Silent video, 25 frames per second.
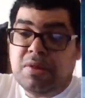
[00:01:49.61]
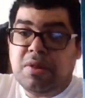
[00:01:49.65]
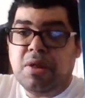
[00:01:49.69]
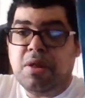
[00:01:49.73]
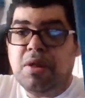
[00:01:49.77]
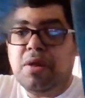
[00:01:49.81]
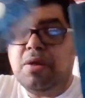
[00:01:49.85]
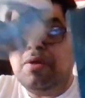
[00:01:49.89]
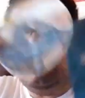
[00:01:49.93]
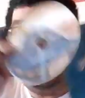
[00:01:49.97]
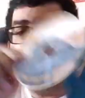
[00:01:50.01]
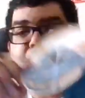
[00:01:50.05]

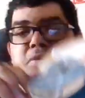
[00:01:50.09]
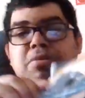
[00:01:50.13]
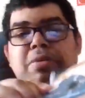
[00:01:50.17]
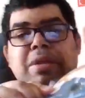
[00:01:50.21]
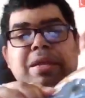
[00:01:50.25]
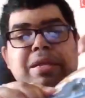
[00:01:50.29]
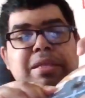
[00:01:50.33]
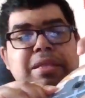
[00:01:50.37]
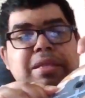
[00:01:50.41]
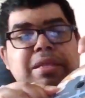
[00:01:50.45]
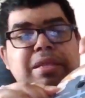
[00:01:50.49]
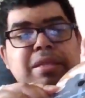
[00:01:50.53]
So do
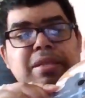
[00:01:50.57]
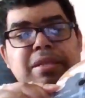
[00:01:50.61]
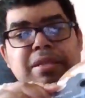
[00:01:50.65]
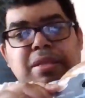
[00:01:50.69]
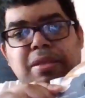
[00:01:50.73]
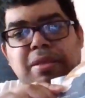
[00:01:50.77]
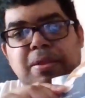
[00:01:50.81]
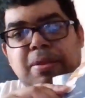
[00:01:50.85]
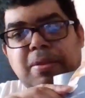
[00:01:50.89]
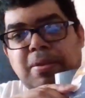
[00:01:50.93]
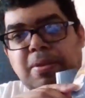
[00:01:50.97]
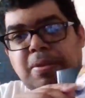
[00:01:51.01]
like
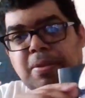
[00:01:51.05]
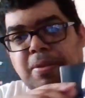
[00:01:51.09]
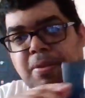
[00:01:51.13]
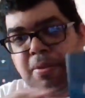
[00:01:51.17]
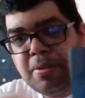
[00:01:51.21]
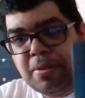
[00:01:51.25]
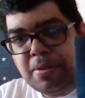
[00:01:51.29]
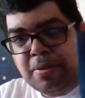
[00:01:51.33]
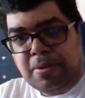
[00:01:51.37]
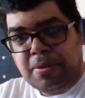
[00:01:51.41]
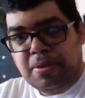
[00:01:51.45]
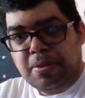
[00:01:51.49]
this.
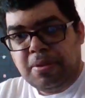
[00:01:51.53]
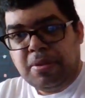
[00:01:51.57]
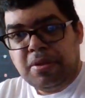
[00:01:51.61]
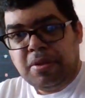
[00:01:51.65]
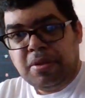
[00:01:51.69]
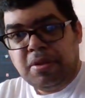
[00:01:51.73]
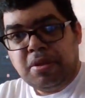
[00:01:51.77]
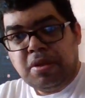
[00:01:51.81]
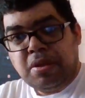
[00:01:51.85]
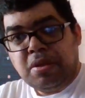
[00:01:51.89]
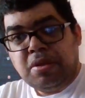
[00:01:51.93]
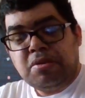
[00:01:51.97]

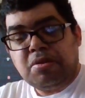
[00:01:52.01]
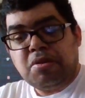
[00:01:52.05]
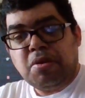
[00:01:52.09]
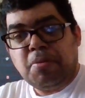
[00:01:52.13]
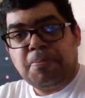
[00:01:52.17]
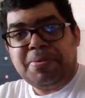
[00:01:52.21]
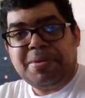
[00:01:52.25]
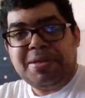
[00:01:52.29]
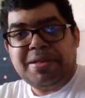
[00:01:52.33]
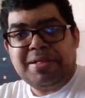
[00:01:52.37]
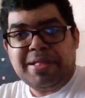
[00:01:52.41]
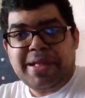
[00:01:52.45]
So
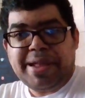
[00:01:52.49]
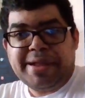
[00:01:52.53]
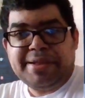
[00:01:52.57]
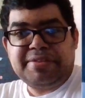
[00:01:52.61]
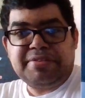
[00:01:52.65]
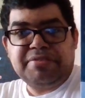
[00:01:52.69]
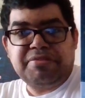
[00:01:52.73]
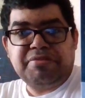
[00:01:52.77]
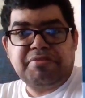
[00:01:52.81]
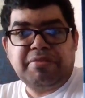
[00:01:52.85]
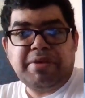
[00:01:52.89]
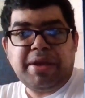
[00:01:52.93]
if you
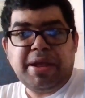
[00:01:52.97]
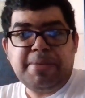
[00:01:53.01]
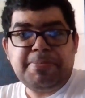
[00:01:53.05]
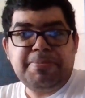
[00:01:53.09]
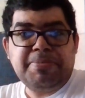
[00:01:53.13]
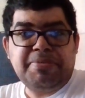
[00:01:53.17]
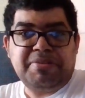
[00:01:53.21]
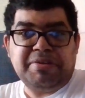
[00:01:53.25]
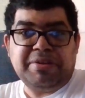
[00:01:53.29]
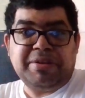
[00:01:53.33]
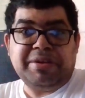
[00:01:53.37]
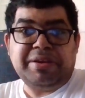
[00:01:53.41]
like,
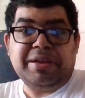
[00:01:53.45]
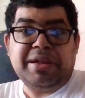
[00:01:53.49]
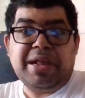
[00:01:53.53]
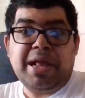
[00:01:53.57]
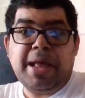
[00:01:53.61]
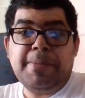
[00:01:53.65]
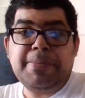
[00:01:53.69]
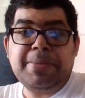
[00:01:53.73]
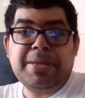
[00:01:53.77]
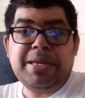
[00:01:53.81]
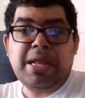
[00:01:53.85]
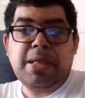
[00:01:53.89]
subscribe, share, and
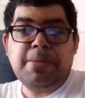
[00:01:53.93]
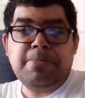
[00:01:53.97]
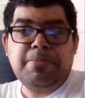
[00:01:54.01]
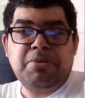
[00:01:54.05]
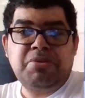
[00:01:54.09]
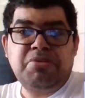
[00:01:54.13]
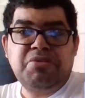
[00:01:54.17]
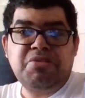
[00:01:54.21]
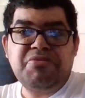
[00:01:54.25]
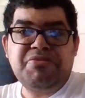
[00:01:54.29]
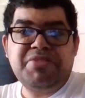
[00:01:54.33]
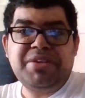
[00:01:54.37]
comment, and have
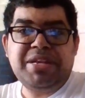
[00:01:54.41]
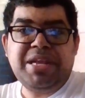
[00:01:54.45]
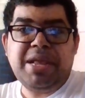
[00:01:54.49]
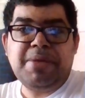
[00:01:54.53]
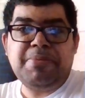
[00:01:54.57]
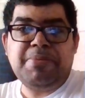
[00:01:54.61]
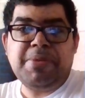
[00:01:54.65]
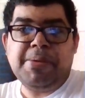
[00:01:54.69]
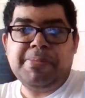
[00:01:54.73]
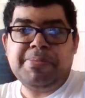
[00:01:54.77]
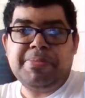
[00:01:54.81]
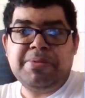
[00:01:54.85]
a groovy
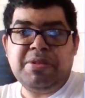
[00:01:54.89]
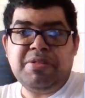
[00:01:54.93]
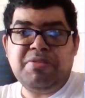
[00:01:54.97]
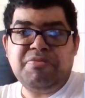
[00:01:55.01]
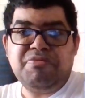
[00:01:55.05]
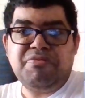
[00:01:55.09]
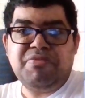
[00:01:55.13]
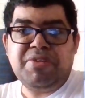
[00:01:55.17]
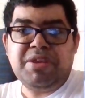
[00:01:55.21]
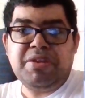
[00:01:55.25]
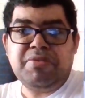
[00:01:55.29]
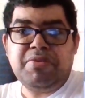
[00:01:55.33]
day. We have
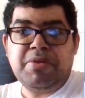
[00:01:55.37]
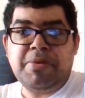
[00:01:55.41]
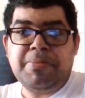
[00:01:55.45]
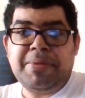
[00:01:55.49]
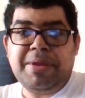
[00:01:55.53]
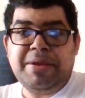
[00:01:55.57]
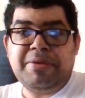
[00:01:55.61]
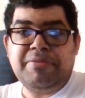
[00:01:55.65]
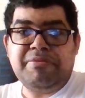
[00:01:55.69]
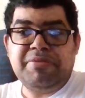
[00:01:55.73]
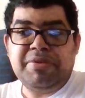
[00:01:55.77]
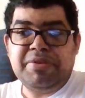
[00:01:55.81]
another video
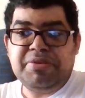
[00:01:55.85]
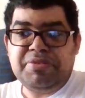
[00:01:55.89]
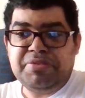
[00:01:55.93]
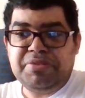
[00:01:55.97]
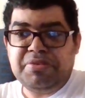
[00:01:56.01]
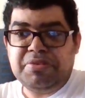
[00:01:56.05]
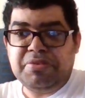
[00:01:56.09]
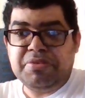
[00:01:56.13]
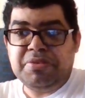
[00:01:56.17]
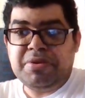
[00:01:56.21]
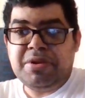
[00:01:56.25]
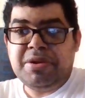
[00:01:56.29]
coming out real
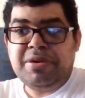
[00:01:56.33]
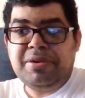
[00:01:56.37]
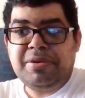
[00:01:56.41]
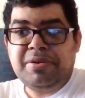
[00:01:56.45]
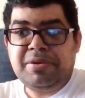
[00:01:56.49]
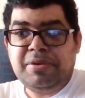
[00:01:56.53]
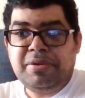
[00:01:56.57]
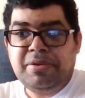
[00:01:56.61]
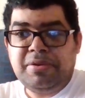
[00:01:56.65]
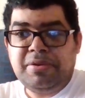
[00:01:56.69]
soon.